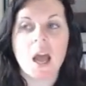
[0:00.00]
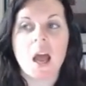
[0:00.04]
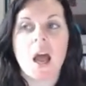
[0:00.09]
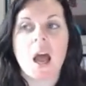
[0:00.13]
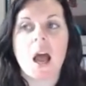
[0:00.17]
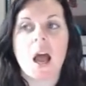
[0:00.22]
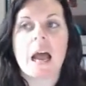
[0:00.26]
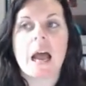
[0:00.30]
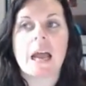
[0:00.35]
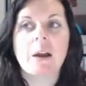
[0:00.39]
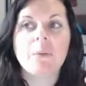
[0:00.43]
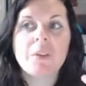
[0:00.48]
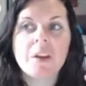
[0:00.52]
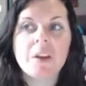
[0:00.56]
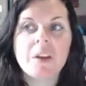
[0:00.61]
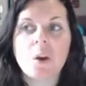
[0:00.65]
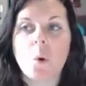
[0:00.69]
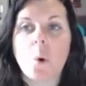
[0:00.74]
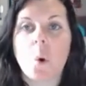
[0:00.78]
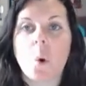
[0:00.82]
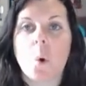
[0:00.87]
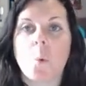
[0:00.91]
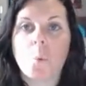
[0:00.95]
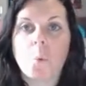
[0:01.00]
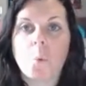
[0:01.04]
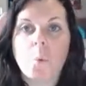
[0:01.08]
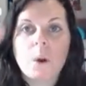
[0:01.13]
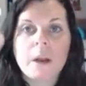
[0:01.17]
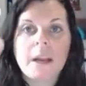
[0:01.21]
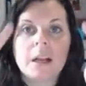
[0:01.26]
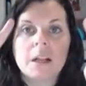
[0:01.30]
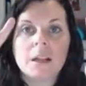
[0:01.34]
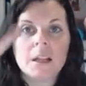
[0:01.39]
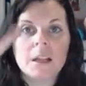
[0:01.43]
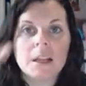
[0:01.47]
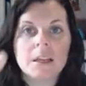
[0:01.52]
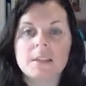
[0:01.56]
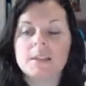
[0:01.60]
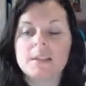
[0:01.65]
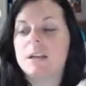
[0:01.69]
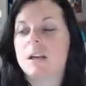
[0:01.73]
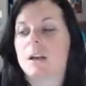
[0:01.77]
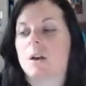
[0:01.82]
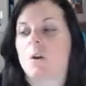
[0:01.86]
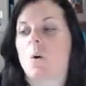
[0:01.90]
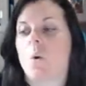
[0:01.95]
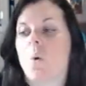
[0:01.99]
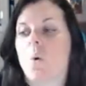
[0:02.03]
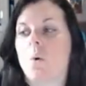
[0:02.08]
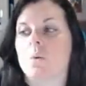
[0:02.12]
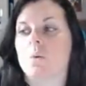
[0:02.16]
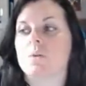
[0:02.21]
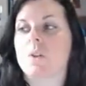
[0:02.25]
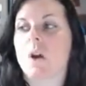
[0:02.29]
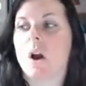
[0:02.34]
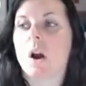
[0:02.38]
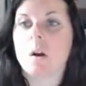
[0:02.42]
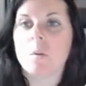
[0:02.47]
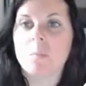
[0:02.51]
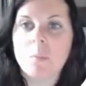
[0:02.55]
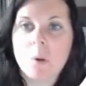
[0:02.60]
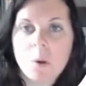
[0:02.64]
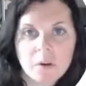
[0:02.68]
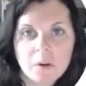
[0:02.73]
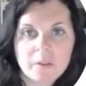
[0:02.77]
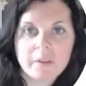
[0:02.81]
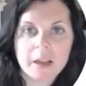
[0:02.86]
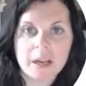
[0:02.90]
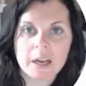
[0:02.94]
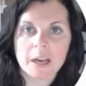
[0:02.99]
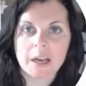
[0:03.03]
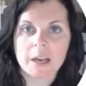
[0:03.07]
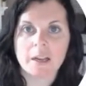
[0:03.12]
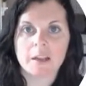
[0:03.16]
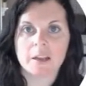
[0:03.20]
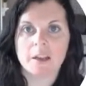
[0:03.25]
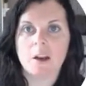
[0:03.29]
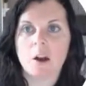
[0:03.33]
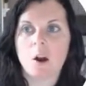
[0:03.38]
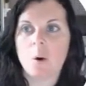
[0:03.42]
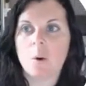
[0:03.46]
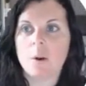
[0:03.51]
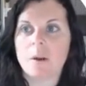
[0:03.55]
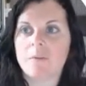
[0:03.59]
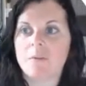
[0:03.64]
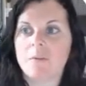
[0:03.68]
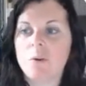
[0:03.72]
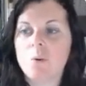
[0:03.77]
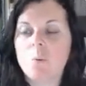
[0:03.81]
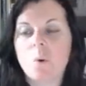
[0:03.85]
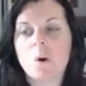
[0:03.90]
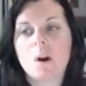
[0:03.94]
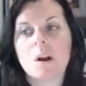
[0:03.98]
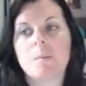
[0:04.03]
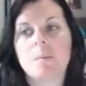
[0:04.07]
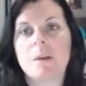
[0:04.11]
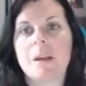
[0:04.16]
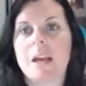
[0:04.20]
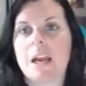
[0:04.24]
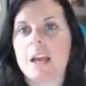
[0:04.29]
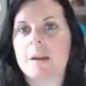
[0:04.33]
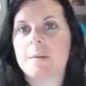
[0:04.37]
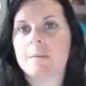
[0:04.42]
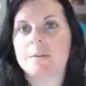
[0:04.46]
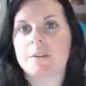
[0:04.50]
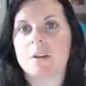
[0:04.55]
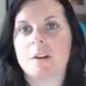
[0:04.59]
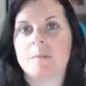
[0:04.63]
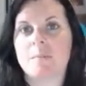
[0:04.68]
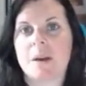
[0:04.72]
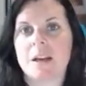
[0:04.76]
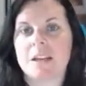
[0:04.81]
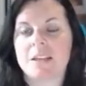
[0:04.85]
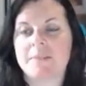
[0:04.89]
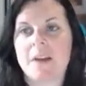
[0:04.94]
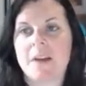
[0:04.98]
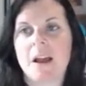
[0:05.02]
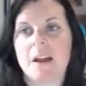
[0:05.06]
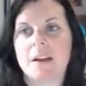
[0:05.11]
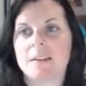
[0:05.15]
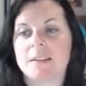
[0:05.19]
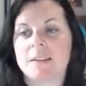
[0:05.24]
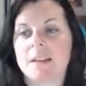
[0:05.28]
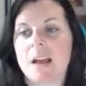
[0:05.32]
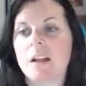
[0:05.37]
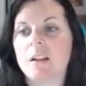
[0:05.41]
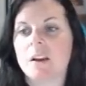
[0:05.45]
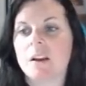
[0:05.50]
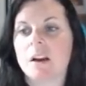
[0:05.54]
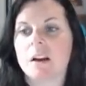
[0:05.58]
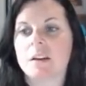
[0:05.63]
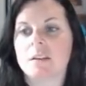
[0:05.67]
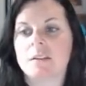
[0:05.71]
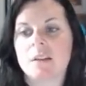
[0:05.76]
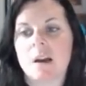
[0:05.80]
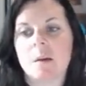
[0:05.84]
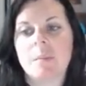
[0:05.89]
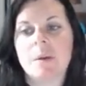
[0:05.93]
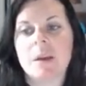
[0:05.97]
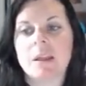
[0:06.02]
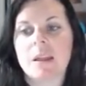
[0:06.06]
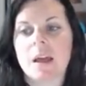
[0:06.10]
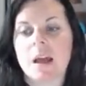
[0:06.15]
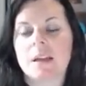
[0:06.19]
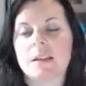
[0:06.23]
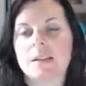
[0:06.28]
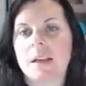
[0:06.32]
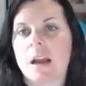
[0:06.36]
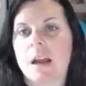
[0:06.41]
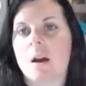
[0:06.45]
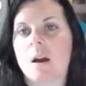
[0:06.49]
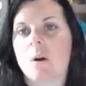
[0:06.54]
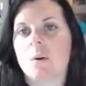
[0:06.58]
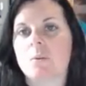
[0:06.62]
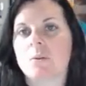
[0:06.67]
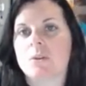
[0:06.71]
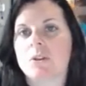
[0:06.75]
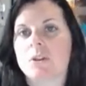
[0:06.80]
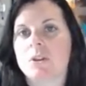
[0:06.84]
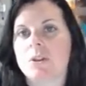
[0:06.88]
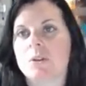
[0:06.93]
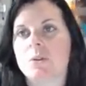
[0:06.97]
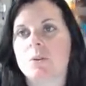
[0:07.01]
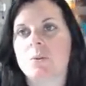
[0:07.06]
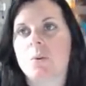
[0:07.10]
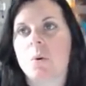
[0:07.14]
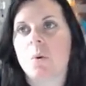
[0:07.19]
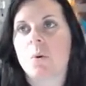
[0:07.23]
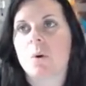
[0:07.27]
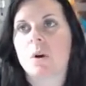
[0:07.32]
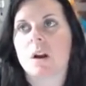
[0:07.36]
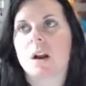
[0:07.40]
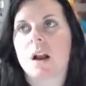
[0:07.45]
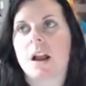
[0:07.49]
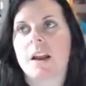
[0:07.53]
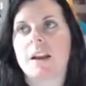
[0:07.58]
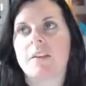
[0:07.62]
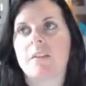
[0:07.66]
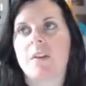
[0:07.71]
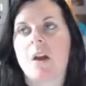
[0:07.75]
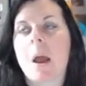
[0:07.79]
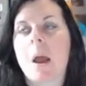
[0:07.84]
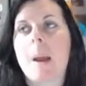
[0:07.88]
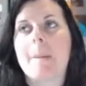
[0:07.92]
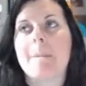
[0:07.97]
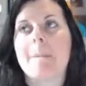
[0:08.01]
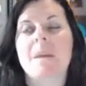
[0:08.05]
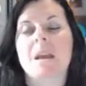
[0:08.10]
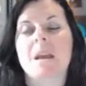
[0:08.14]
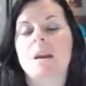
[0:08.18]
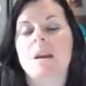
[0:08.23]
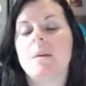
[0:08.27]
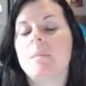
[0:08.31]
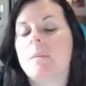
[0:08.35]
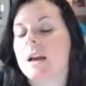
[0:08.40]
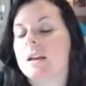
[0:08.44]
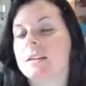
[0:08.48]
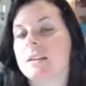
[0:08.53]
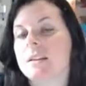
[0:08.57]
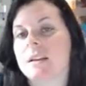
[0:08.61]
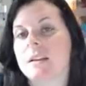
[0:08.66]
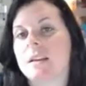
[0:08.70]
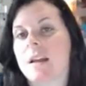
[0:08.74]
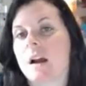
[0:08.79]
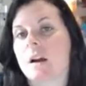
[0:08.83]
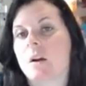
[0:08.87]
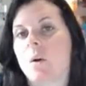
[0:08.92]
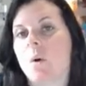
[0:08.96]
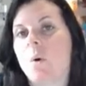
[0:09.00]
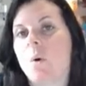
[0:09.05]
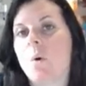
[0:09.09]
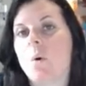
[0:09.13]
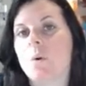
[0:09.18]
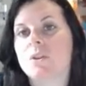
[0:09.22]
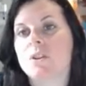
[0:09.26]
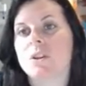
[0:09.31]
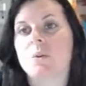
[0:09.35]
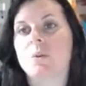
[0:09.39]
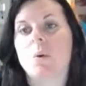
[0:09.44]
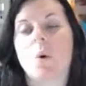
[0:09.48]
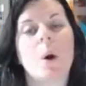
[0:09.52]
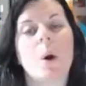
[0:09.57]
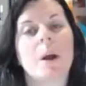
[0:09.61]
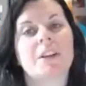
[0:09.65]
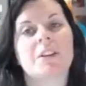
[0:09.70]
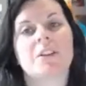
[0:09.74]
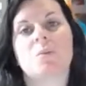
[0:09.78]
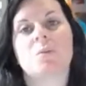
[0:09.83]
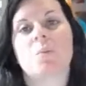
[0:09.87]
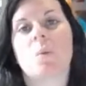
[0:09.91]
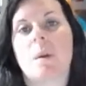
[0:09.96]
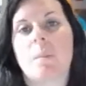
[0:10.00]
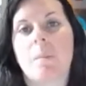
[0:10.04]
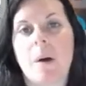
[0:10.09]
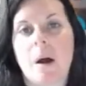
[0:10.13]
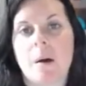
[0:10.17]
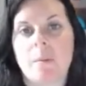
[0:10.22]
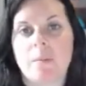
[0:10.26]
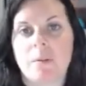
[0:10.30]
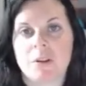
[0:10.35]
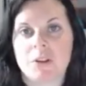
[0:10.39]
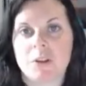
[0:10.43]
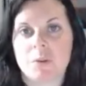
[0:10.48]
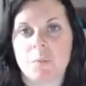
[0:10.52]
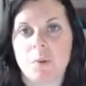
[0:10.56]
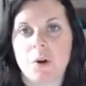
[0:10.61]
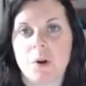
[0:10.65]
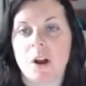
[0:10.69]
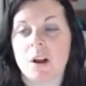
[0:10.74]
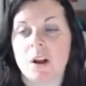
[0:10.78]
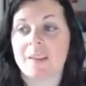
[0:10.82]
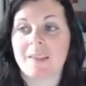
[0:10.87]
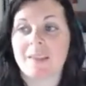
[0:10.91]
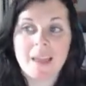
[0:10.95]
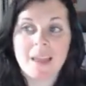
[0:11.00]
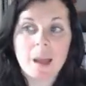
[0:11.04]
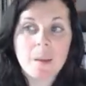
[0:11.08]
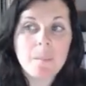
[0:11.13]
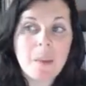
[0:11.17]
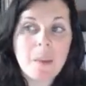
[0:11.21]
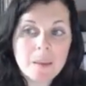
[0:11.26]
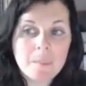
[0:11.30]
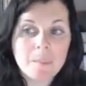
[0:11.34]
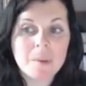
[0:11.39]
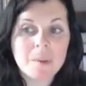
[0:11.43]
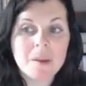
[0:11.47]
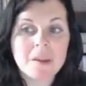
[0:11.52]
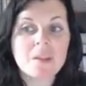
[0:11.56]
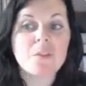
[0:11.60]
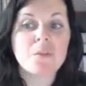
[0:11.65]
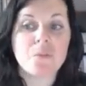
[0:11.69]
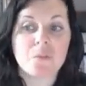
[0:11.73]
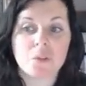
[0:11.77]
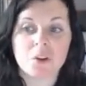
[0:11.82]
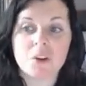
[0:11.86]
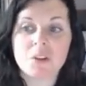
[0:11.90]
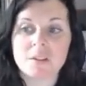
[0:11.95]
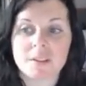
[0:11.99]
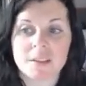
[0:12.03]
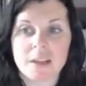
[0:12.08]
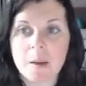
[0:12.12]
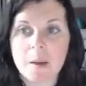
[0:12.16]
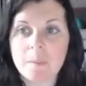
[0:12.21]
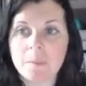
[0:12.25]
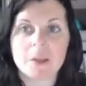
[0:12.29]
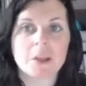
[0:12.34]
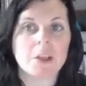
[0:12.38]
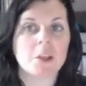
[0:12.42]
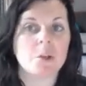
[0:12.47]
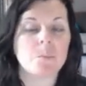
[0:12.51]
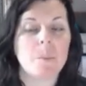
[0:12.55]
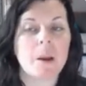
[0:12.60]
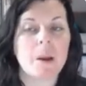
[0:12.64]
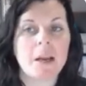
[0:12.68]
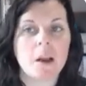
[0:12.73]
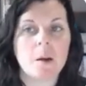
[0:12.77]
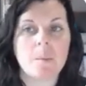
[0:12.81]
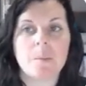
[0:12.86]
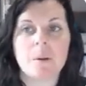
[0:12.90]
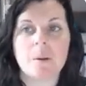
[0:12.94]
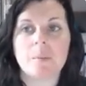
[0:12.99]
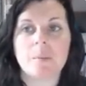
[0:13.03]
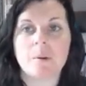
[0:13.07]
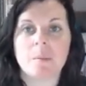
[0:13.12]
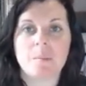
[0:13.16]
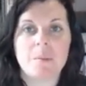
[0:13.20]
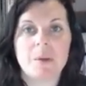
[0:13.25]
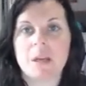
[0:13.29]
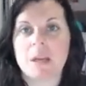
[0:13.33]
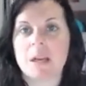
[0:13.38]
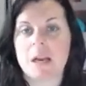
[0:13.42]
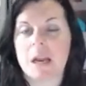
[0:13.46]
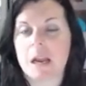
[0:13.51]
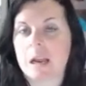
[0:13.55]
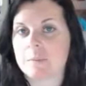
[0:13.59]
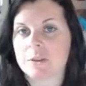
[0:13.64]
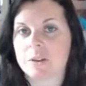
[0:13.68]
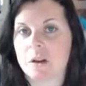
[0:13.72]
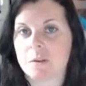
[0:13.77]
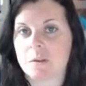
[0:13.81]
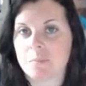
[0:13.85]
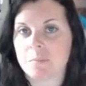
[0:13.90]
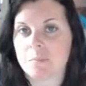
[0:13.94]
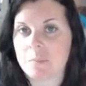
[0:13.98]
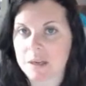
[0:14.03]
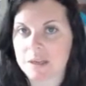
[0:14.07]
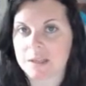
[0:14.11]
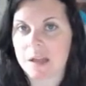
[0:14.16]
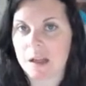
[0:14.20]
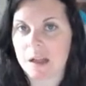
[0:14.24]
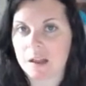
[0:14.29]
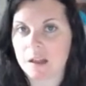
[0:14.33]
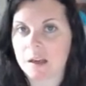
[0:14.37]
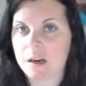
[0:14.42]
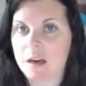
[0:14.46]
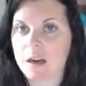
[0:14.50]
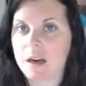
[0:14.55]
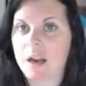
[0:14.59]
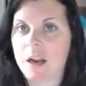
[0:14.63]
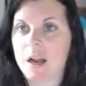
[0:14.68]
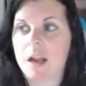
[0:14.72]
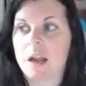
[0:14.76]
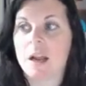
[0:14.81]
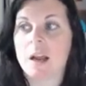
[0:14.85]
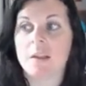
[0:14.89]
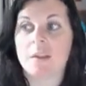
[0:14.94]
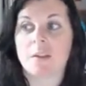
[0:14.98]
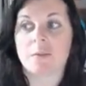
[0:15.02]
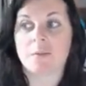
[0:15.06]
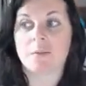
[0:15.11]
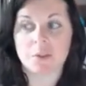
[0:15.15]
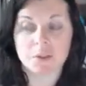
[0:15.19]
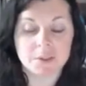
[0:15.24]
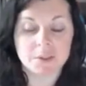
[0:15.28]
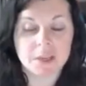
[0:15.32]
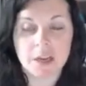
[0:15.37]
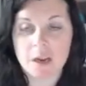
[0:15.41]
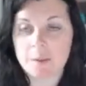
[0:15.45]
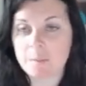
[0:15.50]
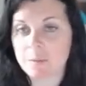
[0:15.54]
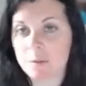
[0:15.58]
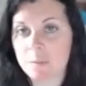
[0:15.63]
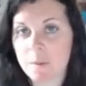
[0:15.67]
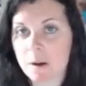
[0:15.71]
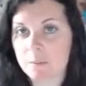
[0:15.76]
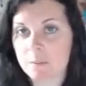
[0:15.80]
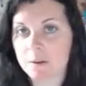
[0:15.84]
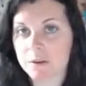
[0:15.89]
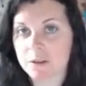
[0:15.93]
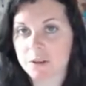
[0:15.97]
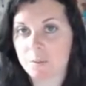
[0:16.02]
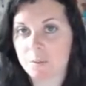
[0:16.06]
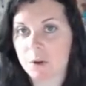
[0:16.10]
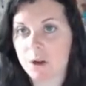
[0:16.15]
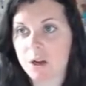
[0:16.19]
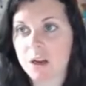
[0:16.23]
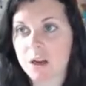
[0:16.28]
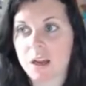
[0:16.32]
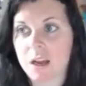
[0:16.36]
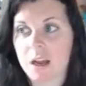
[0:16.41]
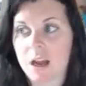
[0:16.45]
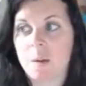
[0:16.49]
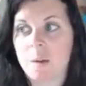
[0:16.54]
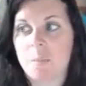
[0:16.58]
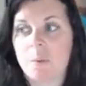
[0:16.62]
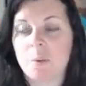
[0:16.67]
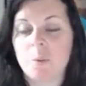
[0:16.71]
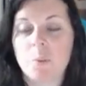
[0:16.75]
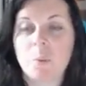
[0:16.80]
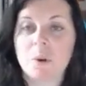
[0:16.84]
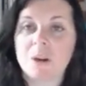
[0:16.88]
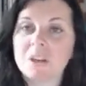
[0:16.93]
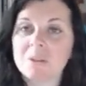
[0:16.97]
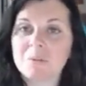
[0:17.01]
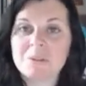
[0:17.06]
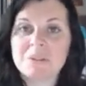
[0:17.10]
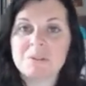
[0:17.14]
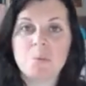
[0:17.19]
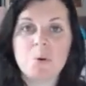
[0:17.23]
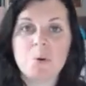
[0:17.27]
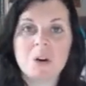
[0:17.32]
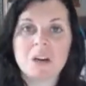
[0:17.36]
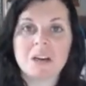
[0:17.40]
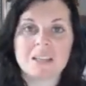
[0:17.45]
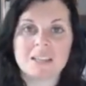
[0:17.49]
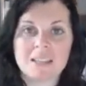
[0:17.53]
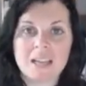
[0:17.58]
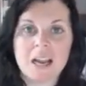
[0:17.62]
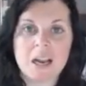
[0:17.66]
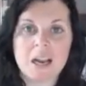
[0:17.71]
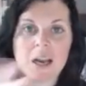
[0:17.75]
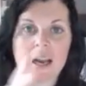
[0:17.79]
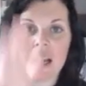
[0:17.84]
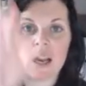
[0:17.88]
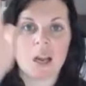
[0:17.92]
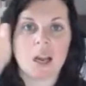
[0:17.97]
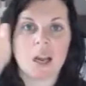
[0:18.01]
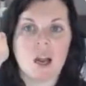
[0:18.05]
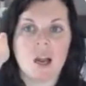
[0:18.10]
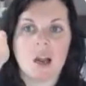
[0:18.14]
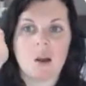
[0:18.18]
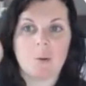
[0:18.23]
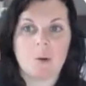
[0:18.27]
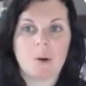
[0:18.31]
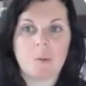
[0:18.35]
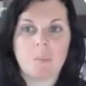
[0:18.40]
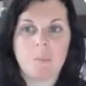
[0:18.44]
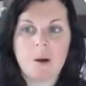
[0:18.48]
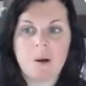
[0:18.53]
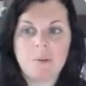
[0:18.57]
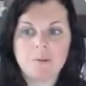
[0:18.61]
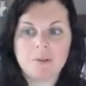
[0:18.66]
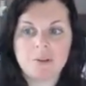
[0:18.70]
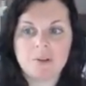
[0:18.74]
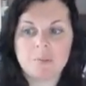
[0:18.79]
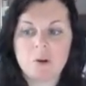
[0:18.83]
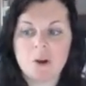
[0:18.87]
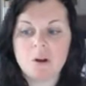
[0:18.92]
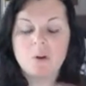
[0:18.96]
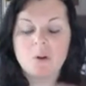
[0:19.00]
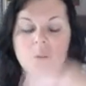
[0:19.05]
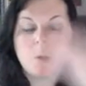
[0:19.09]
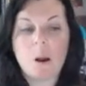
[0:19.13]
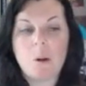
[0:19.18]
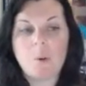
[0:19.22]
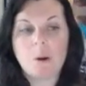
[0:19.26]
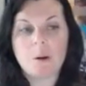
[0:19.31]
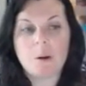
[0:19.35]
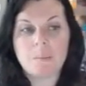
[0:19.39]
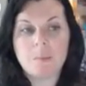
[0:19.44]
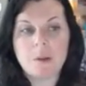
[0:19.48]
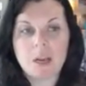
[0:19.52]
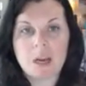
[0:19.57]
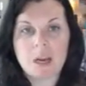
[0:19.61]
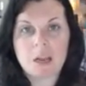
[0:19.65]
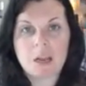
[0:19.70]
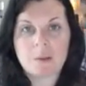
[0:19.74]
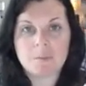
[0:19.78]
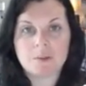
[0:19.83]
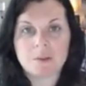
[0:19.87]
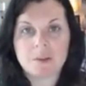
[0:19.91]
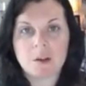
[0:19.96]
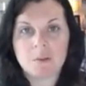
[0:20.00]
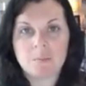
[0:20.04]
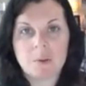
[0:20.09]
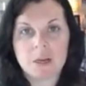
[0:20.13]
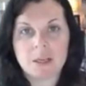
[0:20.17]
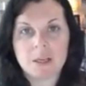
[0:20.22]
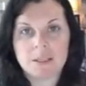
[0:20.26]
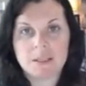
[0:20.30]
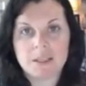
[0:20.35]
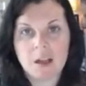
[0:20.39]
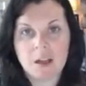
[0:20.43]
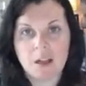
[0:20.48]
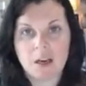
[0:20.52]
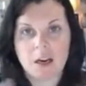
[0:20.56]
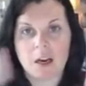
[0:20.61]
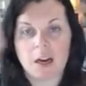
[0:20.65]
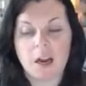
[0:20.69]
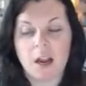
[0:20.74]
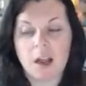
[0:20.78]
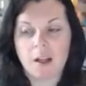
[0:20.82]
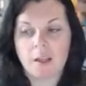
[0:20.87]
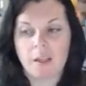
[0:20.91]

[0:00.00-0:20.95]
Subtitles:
I don't think realistic goals are motivating. You know, if you want to be an Amazon bestseller, dumbing that down to, or kind of minimizing that goal to, oh, I just want to publish a book. That might be the first step. Like you might not be able to be an Amazon bestseller the first time you publish a book, but which one's more exciting? I want to publish a book or I want to be an Amazon bestseller?